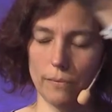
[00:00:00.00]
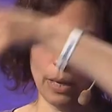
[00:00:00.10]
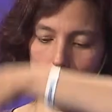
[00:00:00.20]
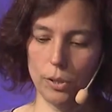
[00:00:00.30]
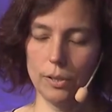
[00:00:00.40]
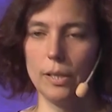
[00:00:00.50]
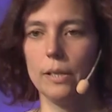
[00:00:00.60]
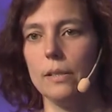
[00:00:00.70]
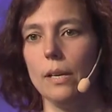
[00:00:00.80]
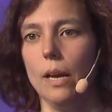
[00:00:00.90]

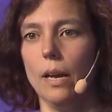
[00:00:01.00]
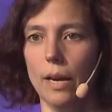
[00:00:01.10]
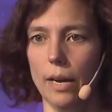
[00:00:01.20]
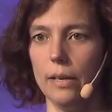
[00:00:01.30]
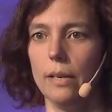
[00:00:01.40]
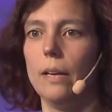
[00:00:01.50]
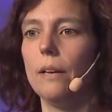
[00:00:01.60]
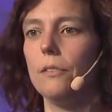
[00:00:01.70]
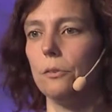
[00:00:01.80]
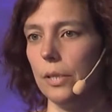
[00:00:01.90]
processed, and
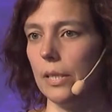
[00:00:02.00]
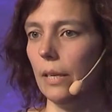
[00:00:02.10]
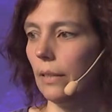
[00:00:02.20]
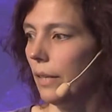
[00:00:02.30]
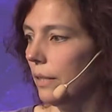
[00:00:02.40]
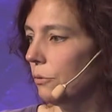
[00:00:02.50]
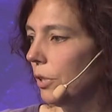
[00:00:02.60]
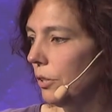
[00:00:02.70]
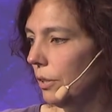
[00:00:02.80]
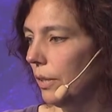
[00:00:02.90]
the result gets
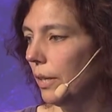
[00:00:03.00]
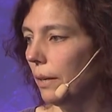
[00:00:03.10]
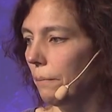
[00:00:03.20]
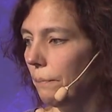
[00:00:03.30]
returned again.